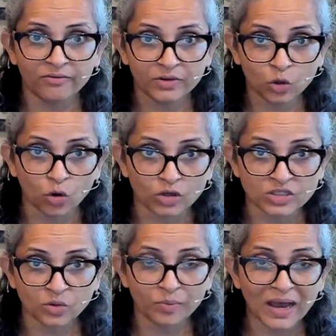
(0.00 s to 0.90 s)

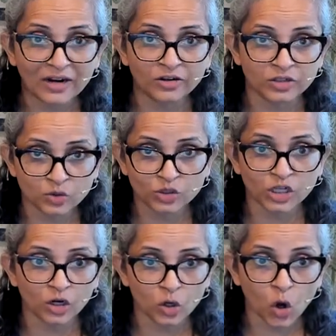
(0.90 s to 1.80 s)
doors or barriers which
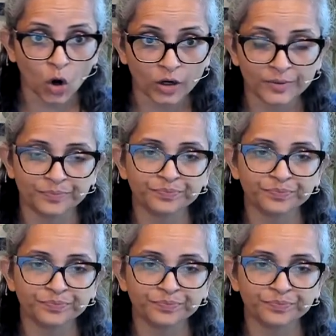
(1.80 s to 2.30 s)
are locked.